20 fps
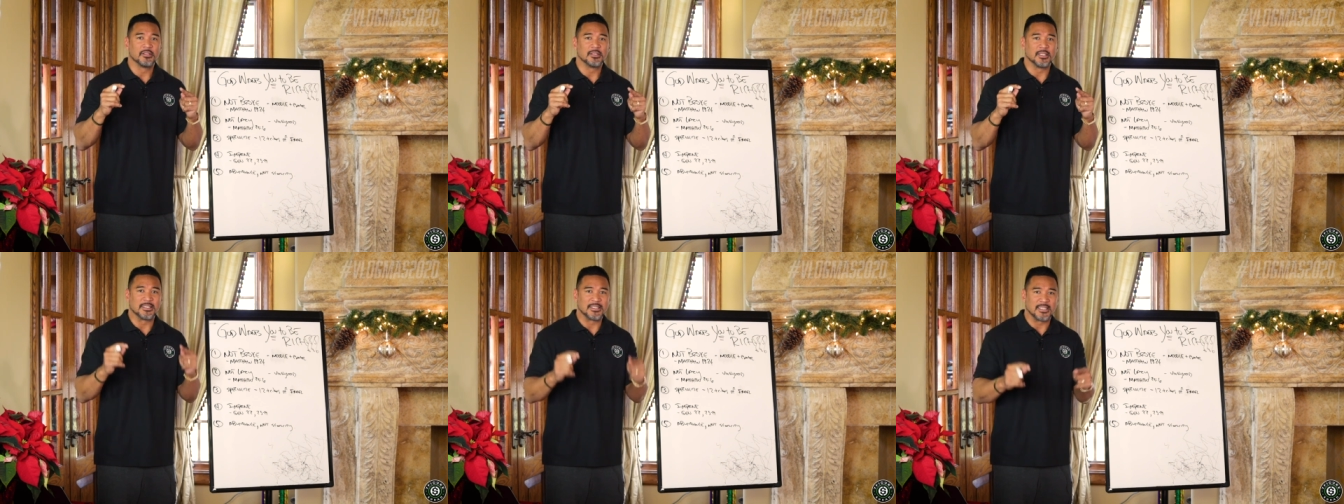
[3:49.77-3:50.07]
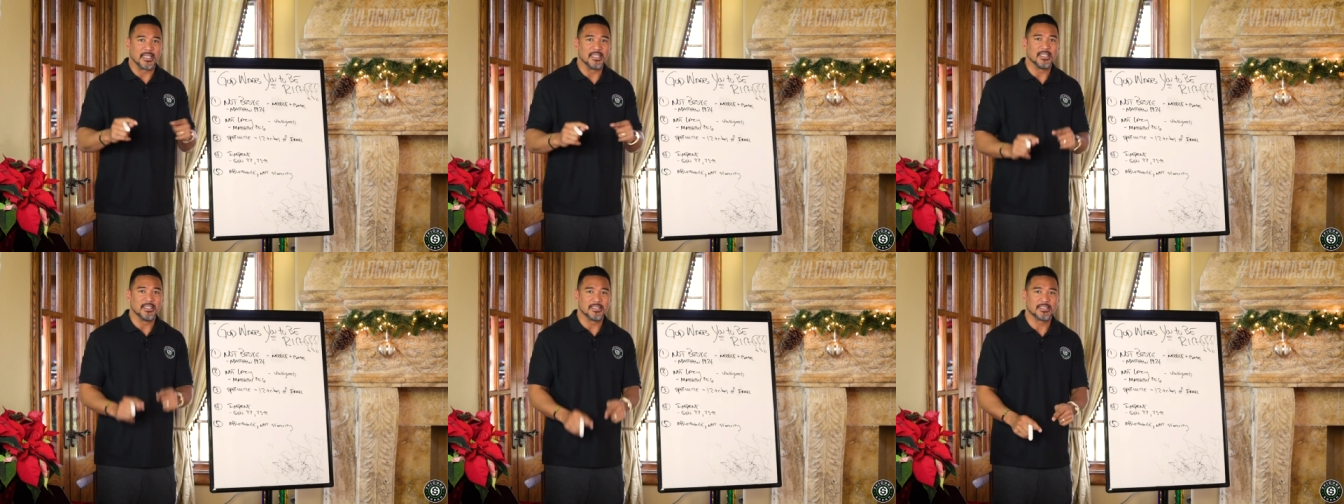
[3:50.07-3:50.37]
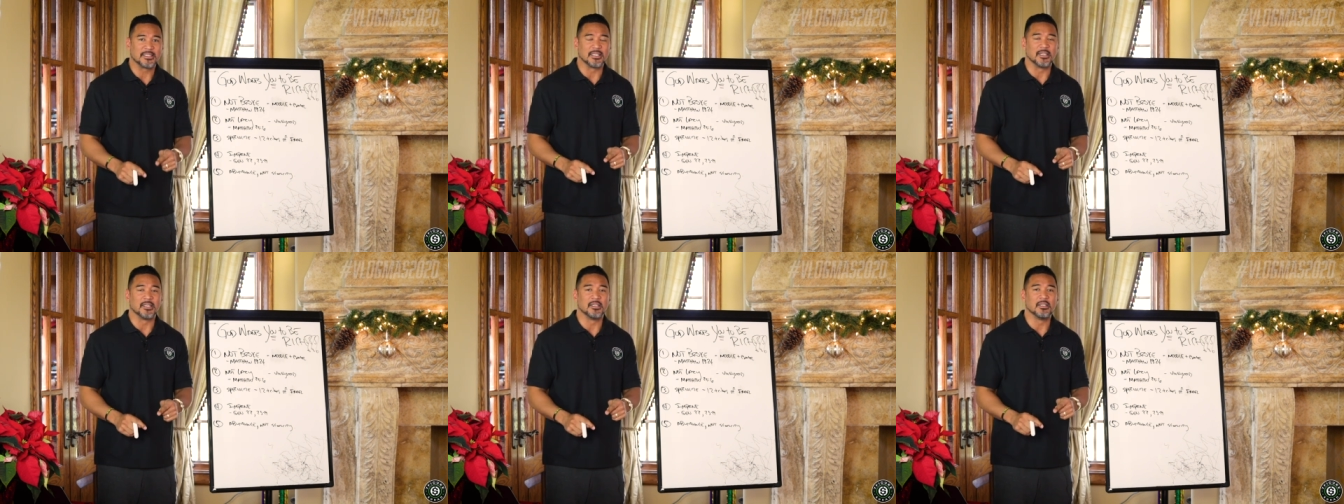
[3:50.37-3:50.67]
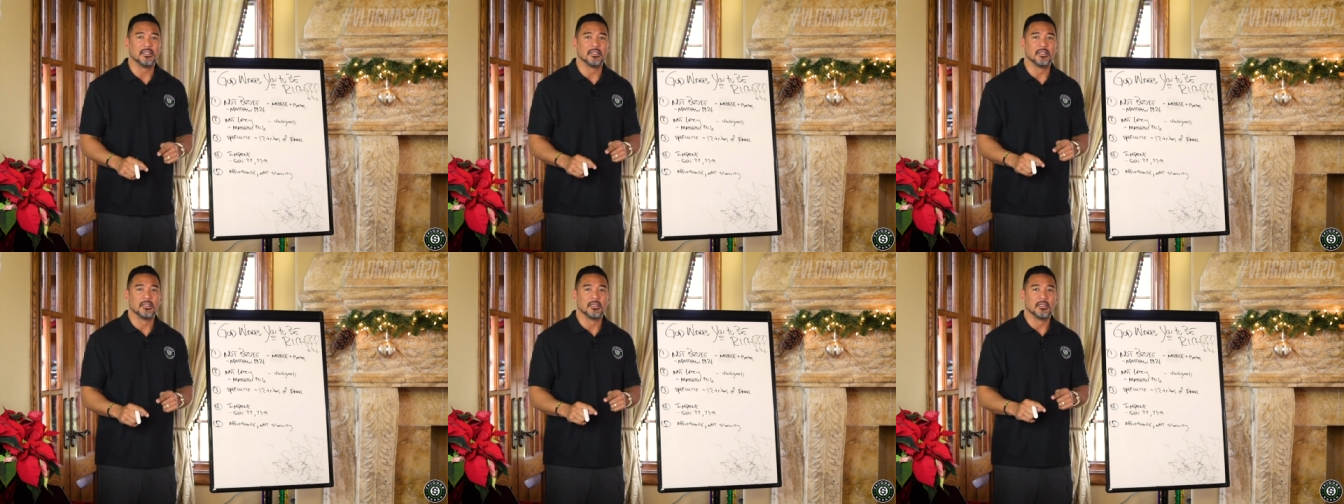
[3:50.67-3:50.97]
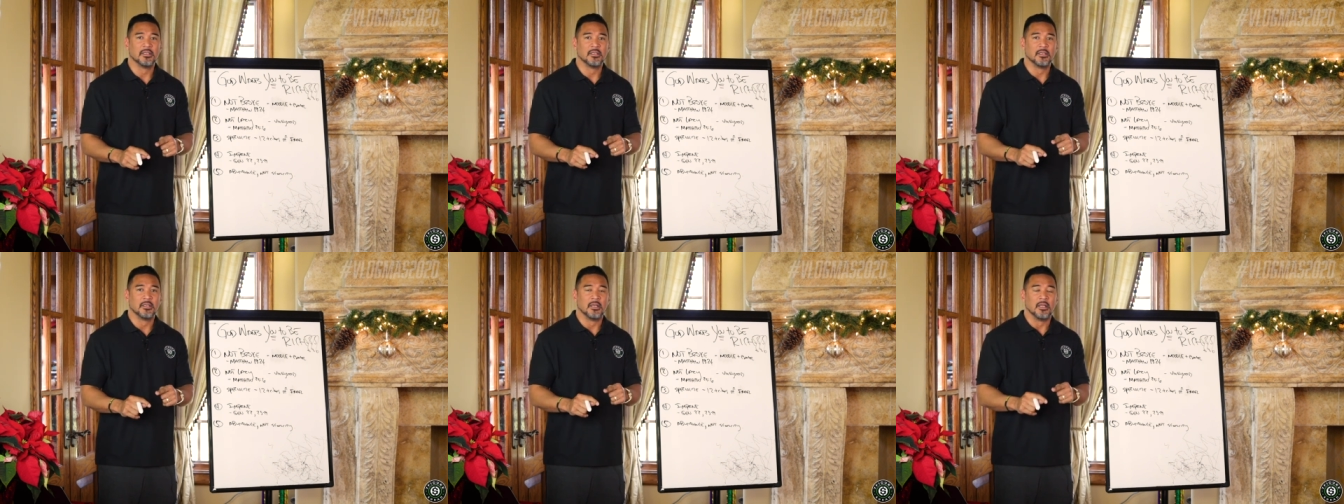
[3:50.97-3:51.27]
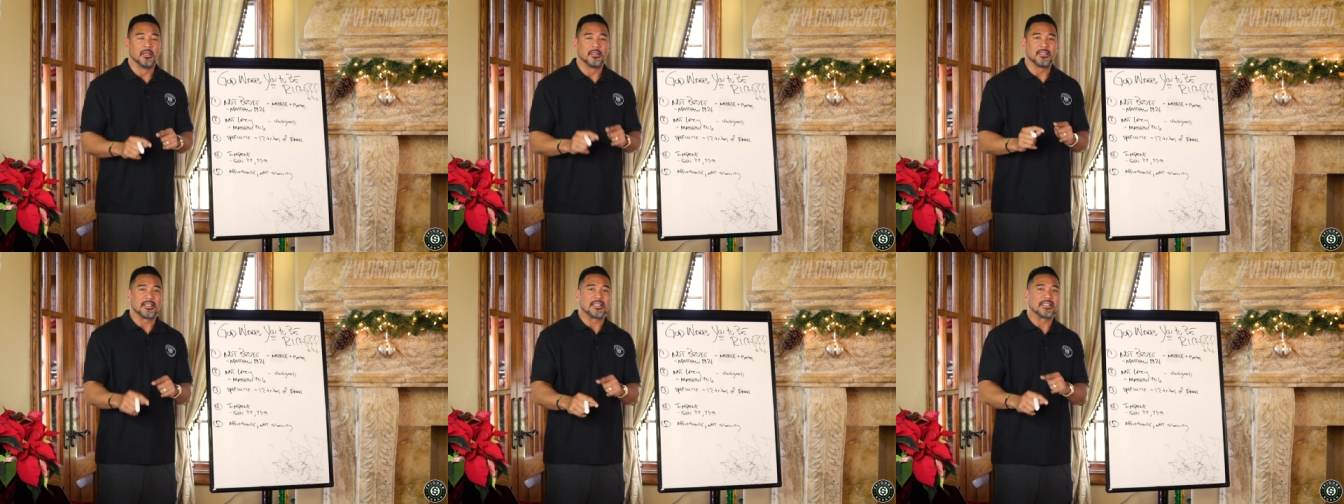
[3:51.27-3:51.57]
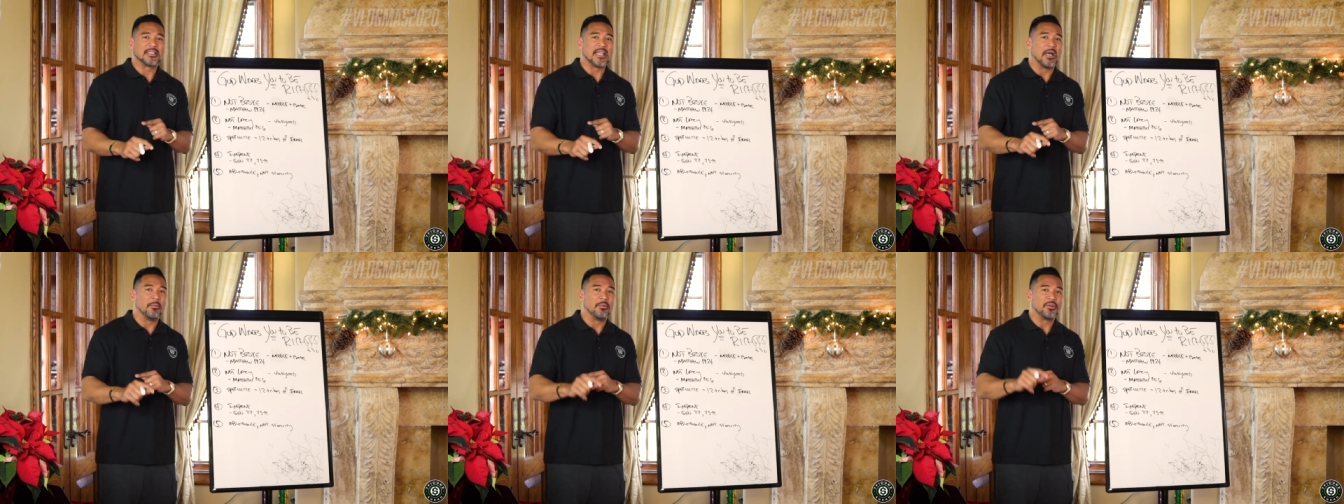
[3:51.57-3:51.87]
to send his son to
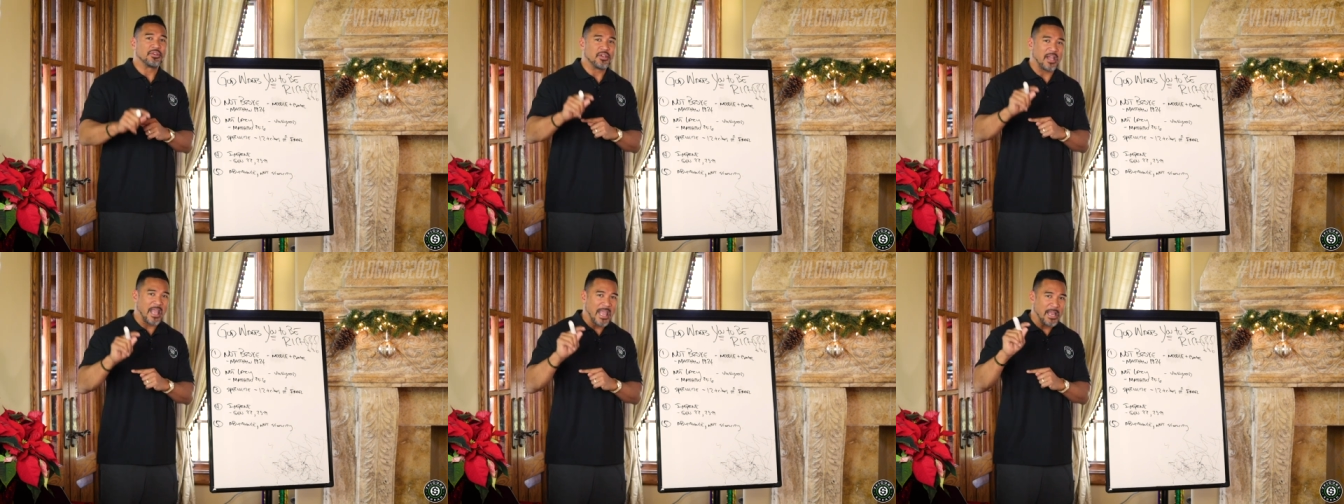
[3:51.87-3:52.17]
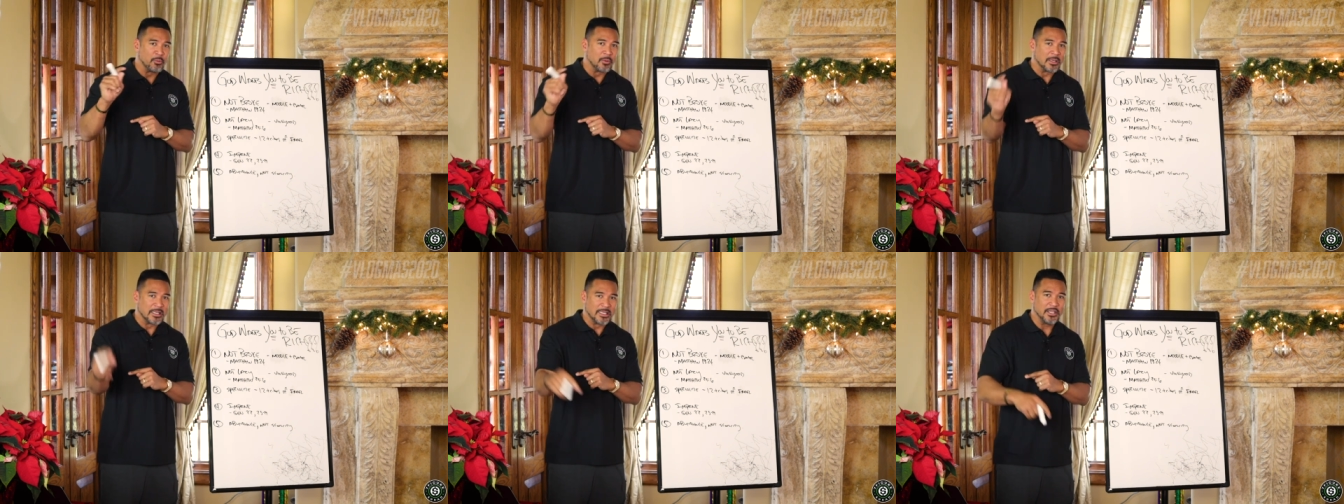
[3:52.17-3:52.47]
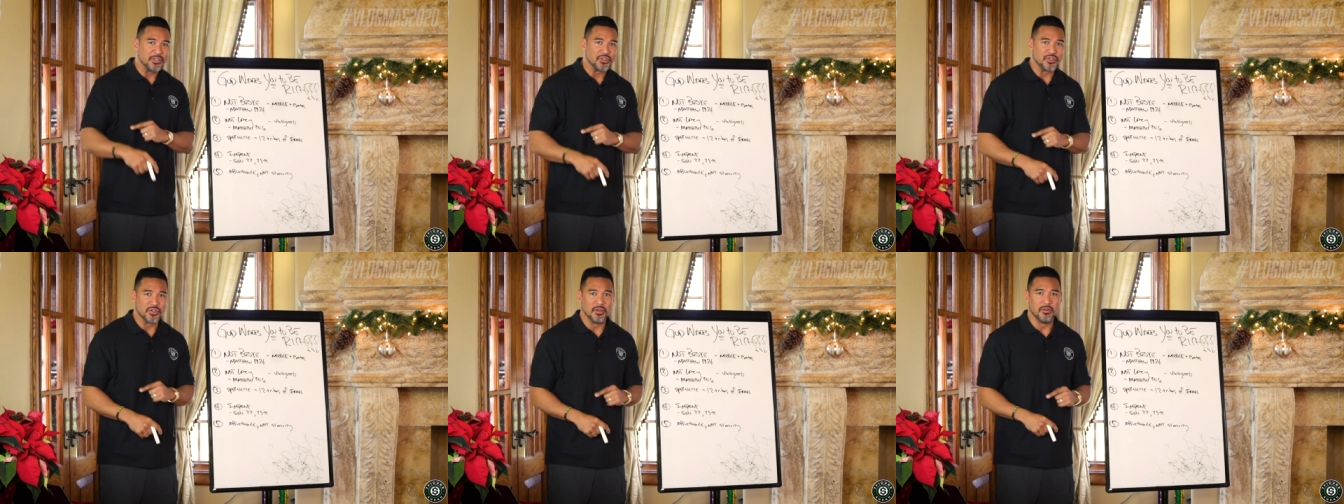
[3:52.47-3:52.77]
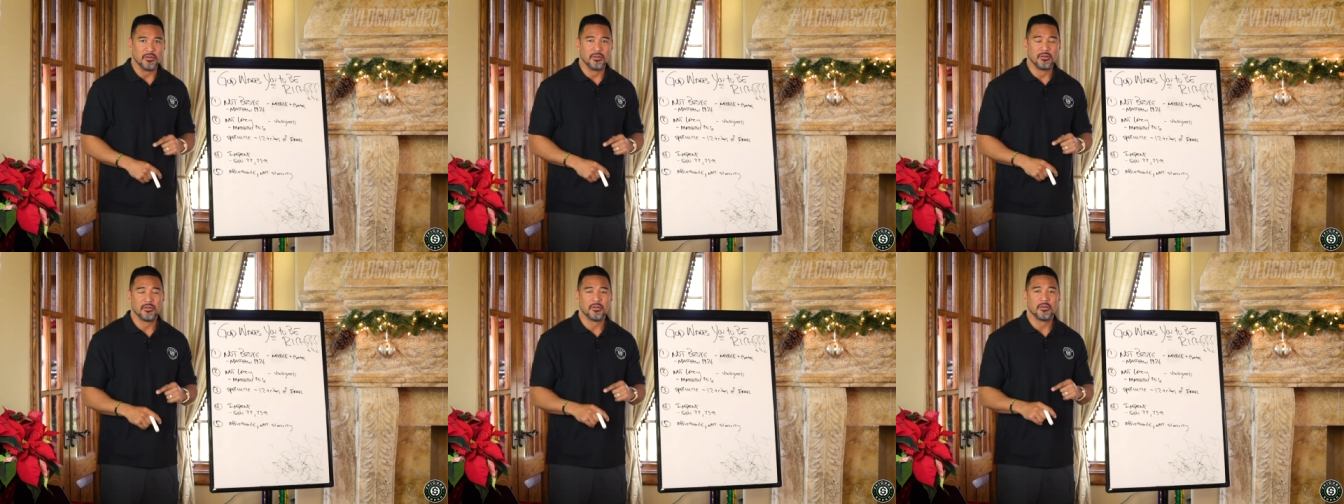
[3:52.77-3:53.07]
establish a religion.